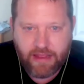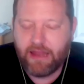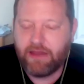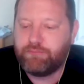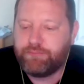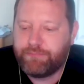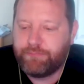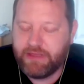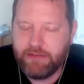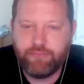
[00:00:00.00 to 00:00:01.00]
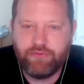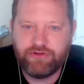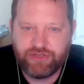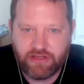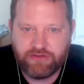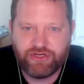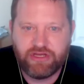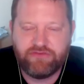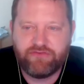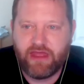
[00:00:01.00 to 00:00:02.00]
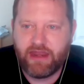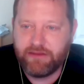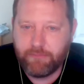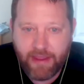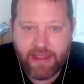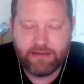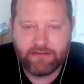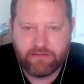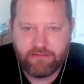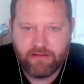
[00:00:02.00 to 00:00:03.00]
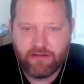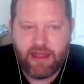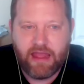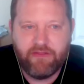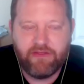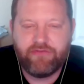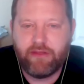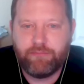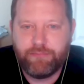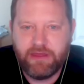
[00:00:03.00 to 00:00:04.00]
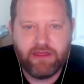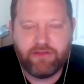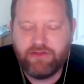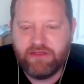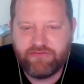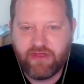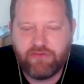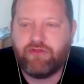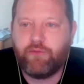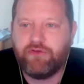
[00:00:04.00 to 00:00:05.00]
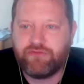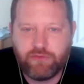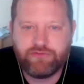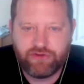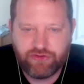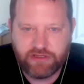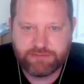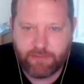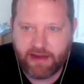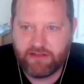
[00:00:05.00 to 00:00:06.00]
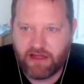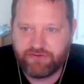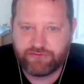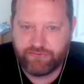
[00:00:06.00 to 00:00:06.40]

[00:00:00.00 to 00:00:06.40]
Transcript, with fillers: and Pete Buttigieg is at a debate and they say Pete and he says there is no such thing as biological